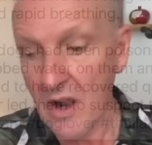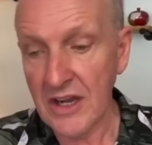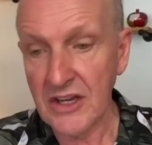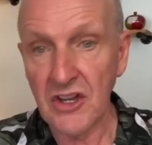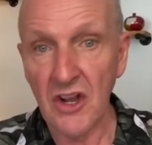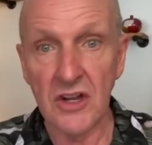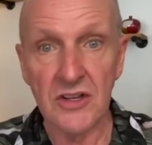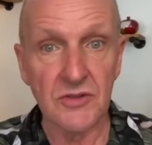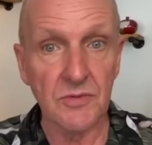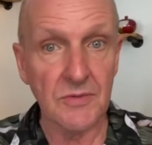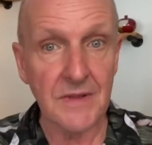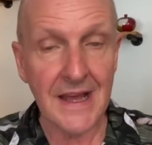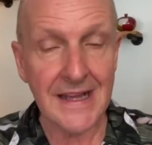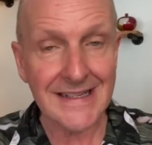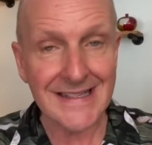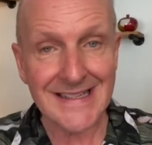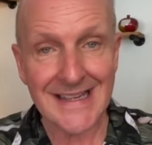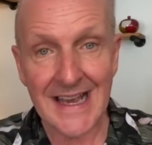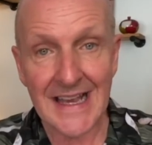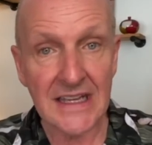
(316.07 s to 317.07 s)
it goes without
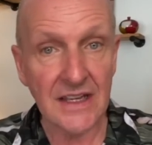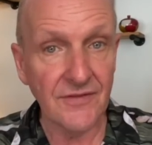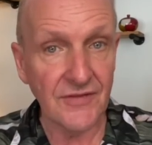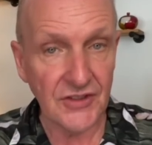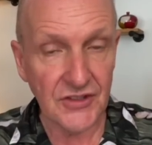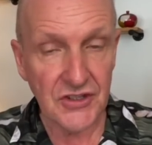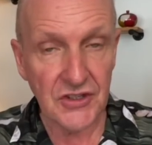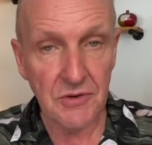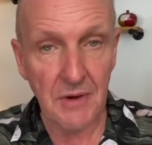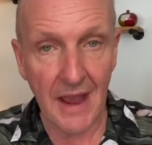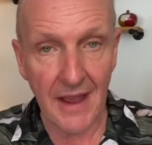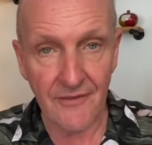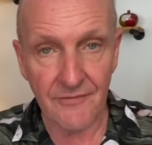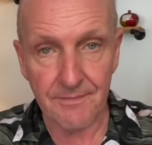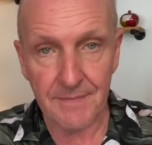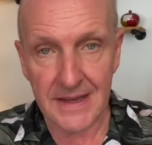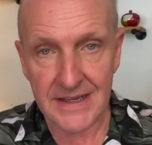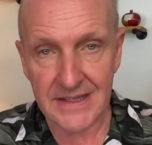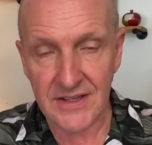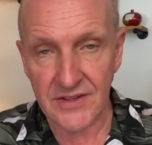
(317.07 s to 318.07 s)
saying, if you do have
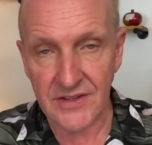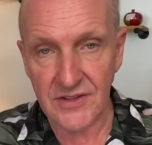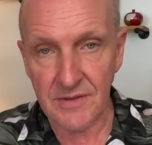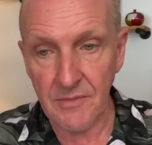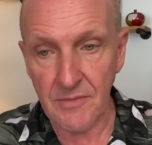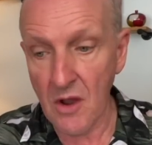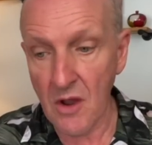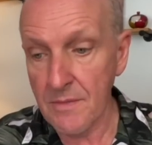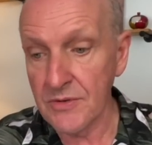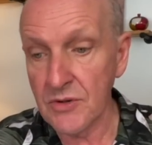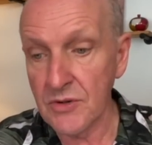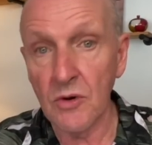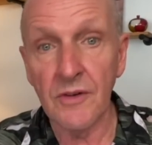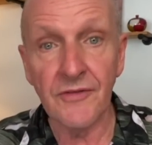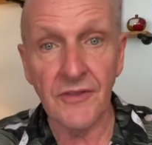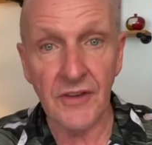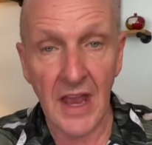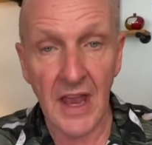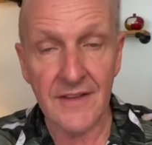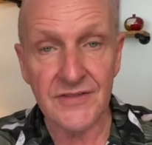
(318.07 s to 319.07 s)
pets at the moment, or if
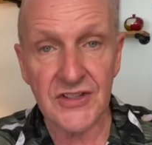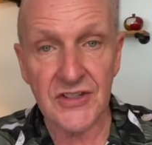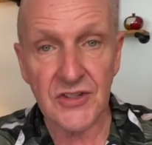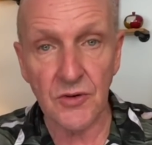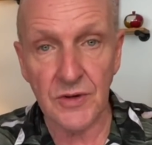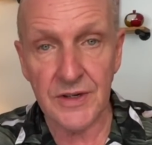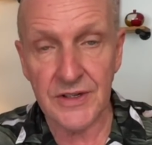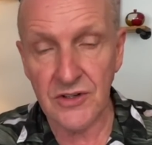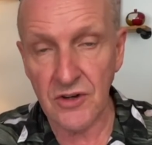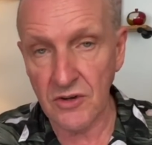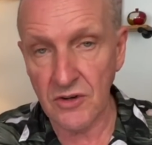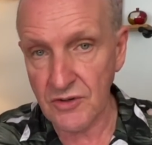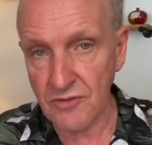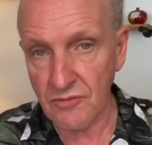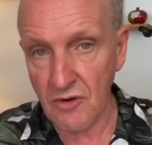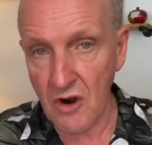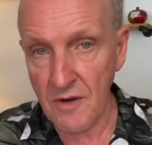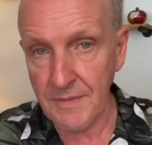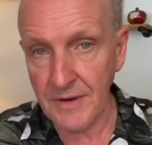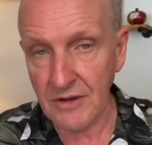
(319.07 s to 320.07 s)
you have soy dogs
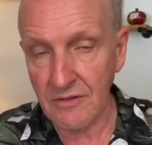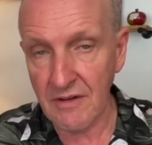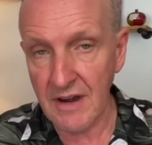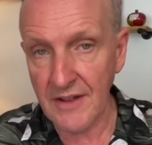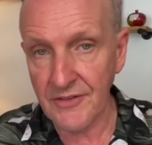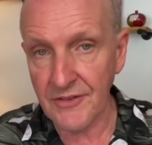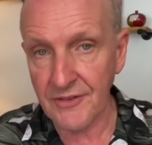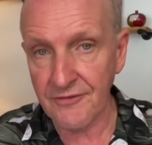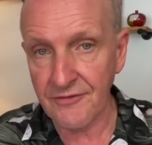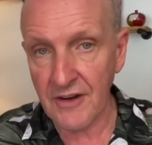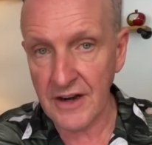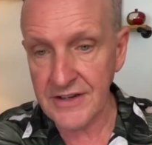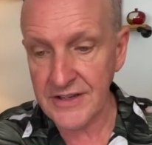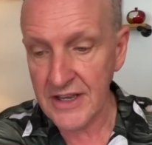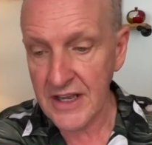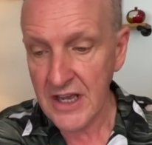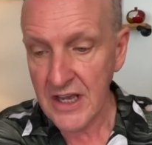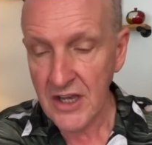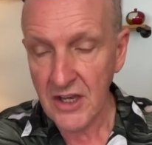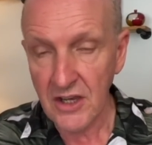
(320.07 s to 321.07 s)
roaming around the front
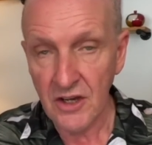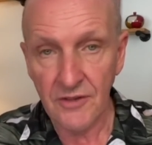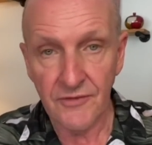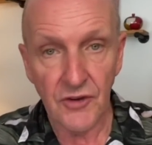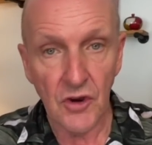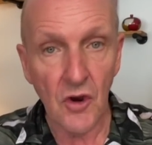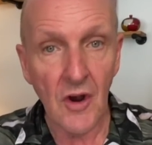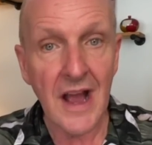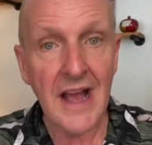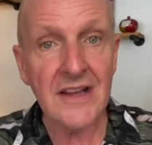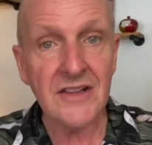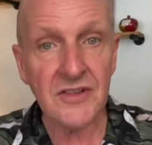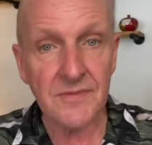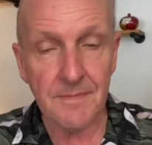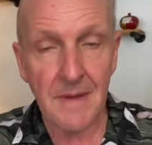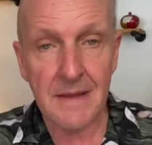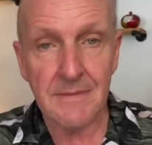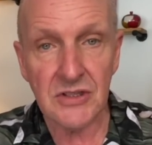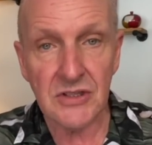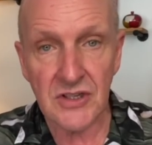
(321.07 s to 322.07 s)
of your house,
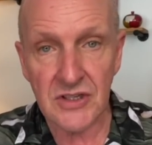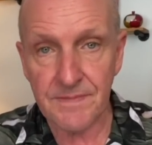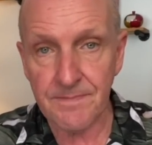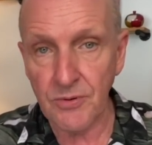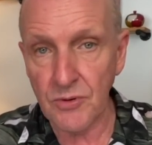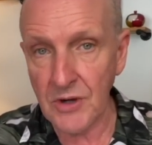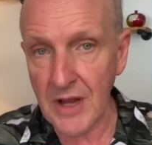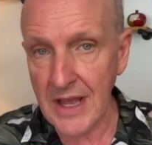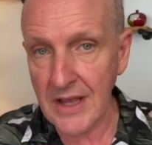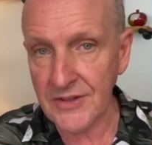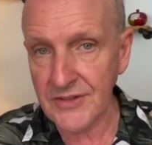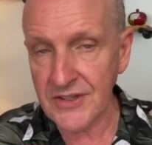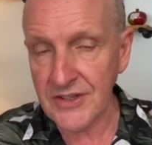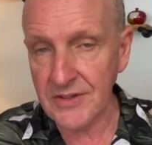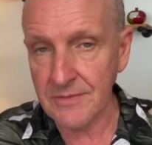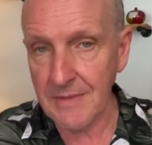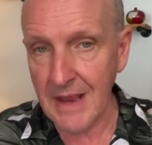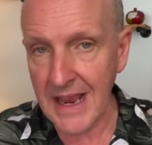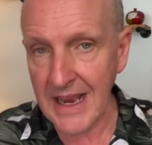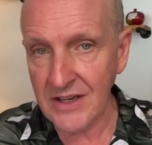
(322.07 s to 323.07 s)
maybe just put out
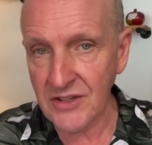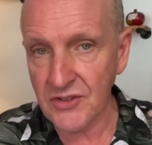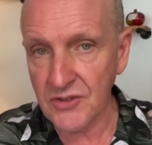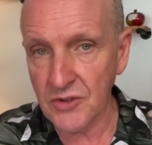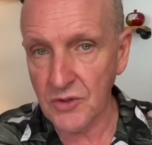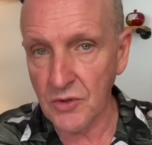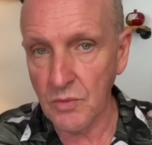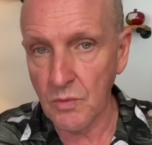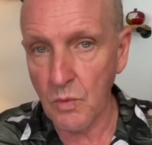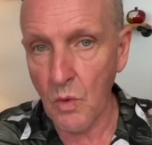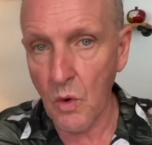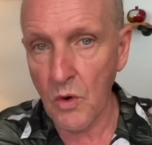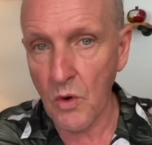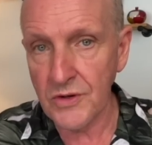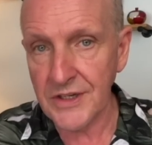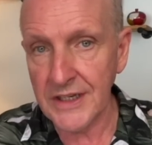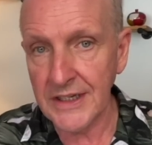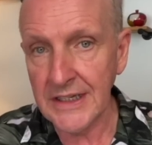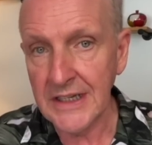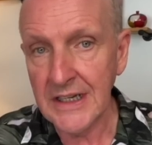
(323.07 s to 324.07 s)
some extra
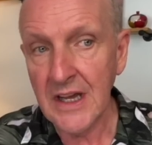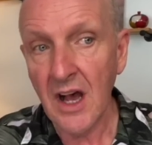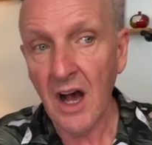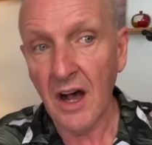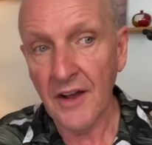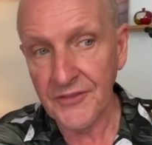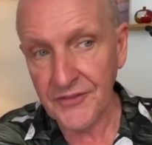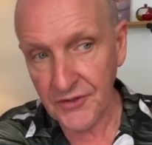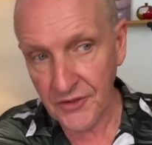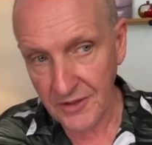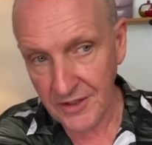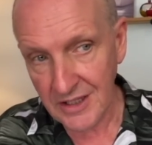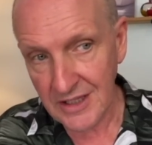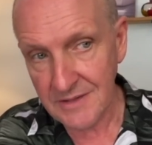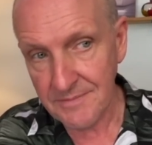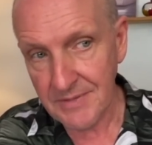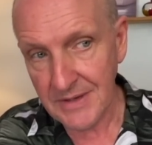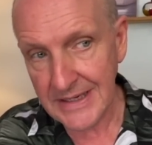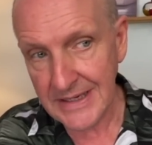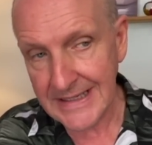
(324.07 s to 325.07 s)
water. I've certainly
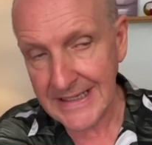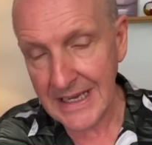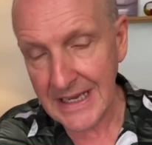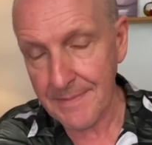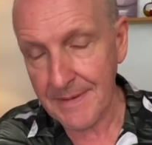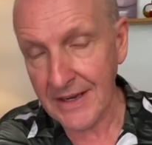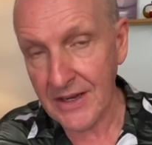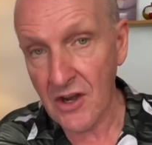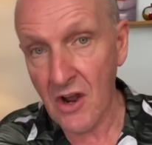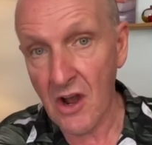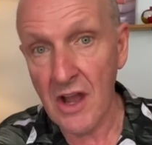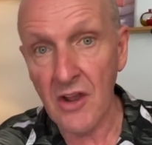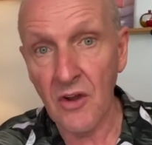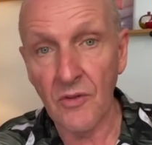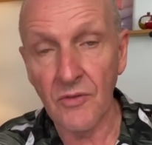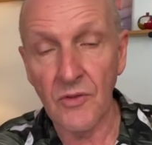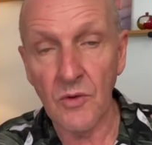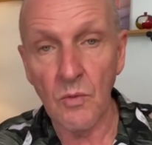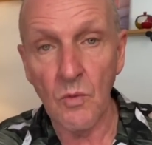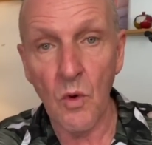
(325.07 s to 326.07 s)
been keeping an eye
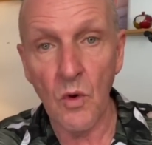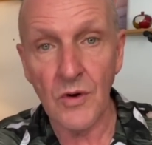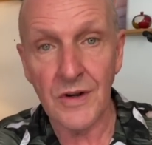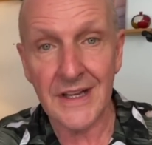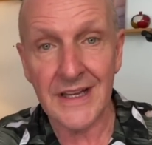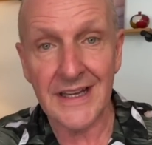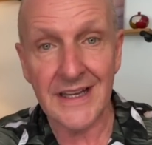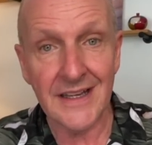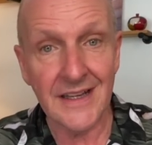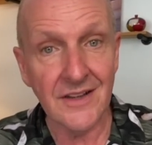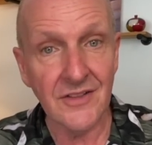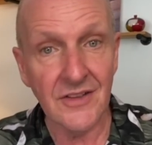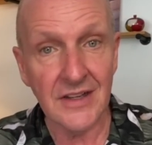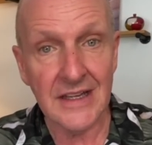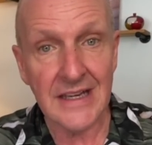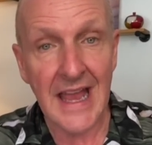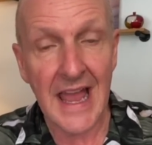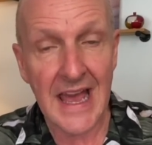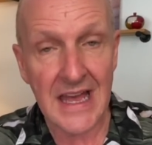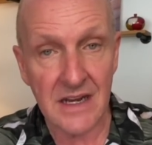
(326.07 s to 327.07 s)
on the water here.
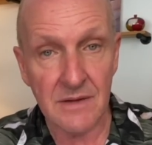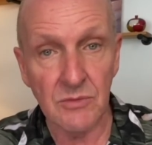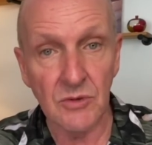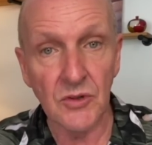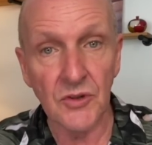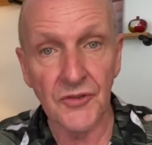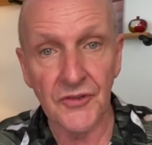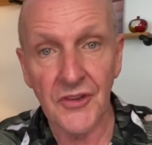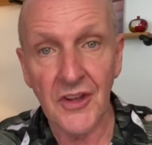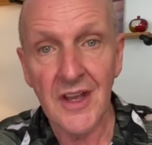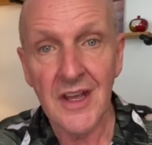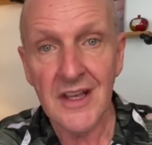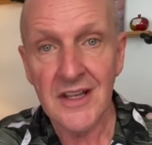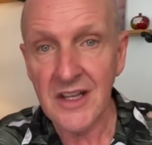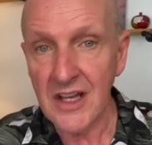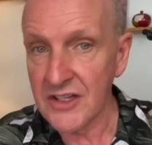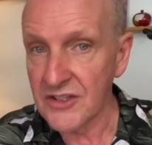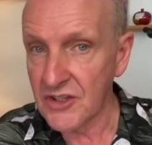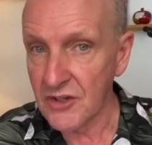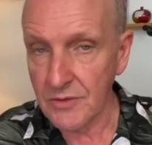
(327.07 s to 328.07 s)
The animals
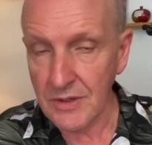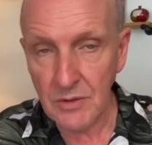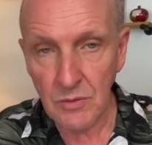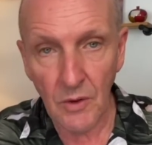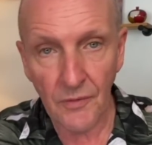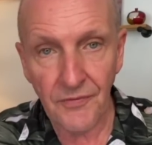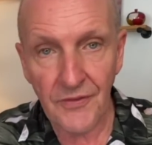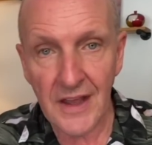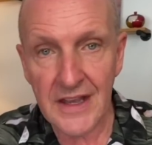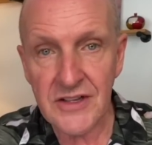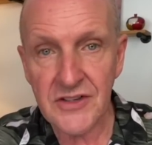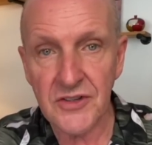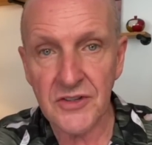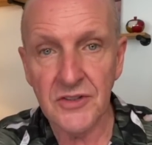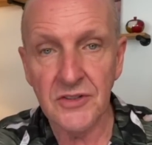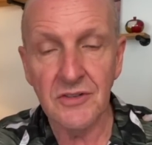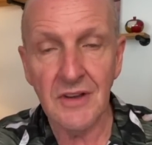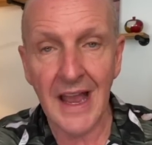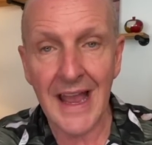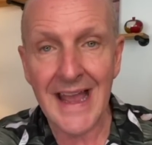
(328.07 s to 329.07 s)
are doing what they
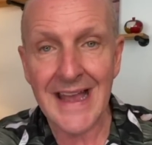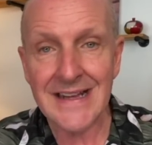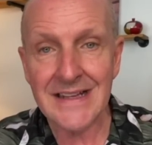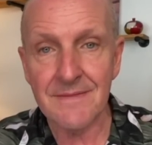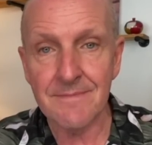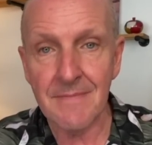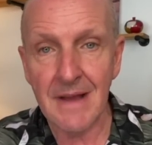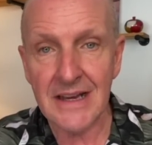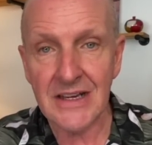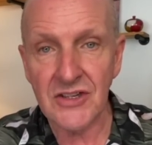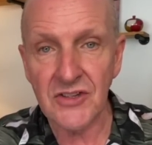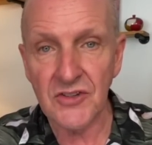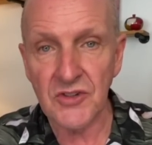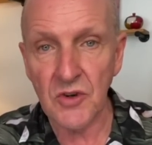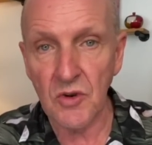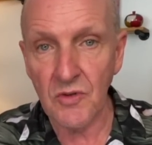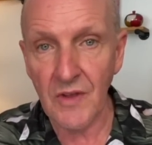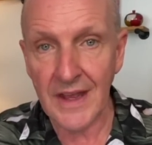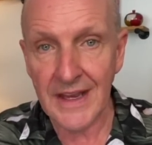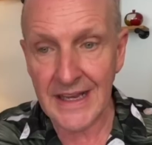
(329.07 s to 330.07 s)
do and making
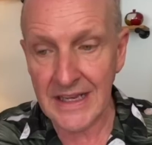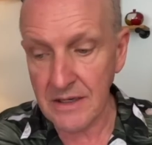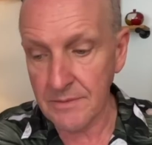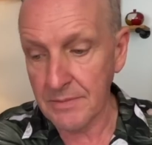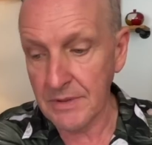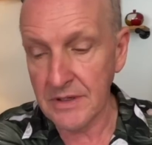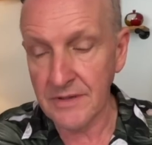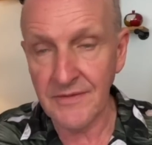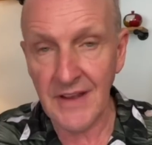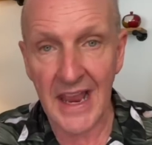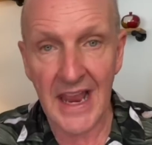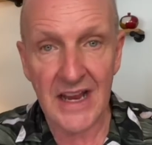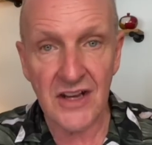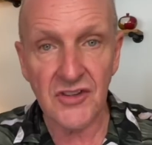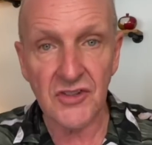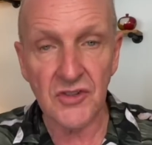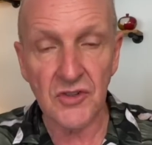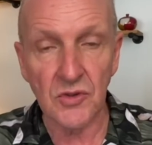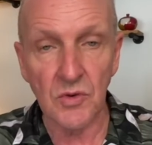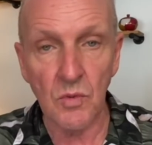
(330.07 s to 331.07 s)
sure they get a bit of
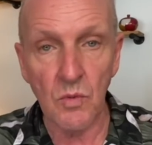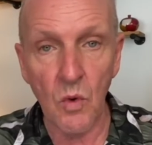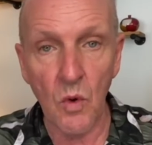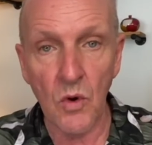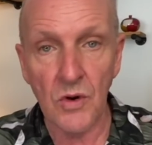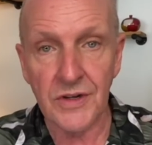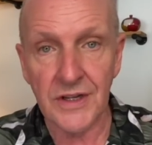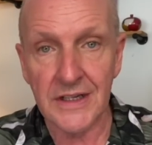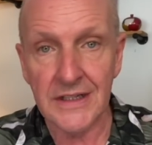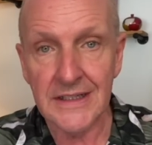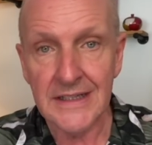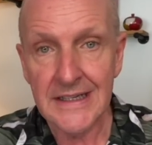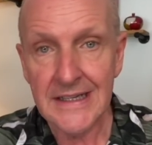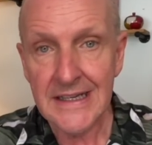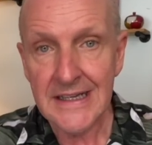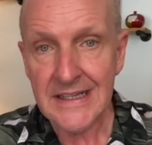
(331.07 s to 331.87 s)
extra water.